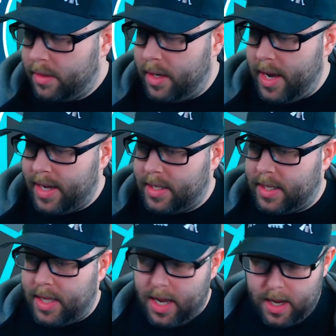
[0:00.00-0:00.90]
The
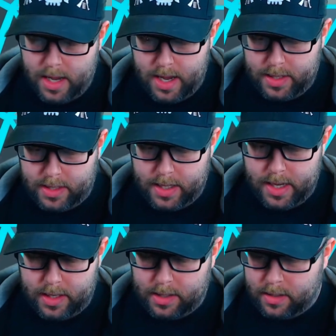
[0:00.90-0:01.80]
next thing is
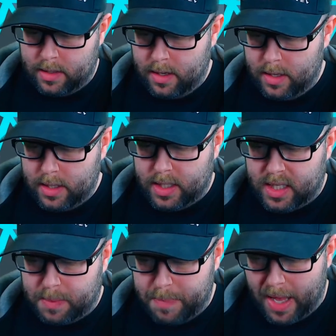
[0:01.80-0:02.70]
this
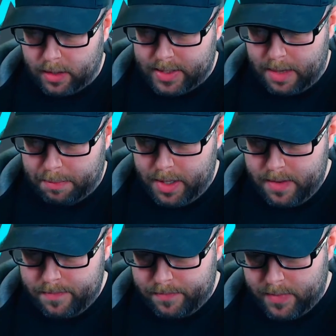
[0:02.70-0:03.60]
spell
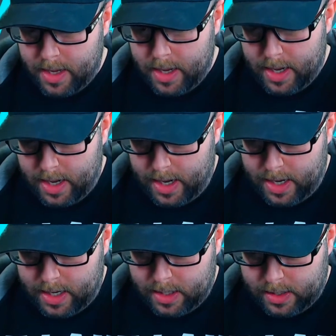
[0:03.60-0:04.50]
template.
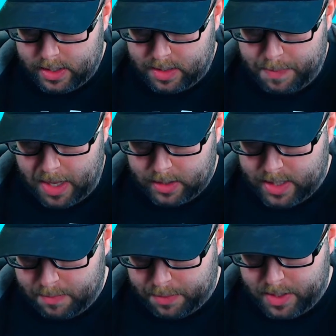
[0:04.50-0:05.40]
And the spell
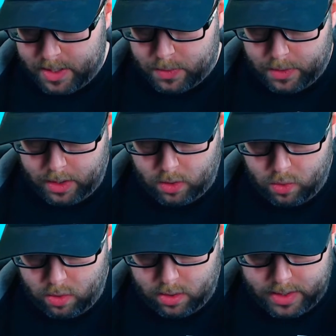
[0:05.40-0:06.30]
template is really
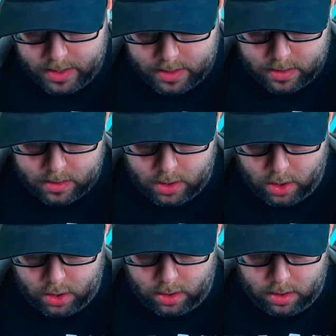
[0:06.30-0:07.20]
cool. It's
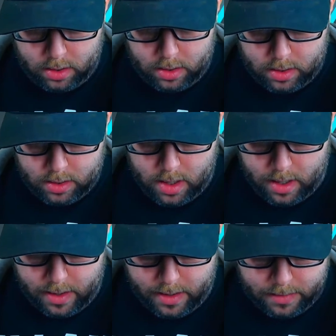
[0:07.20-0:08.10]

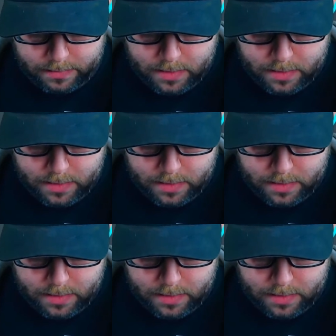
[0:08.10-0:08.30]
circular,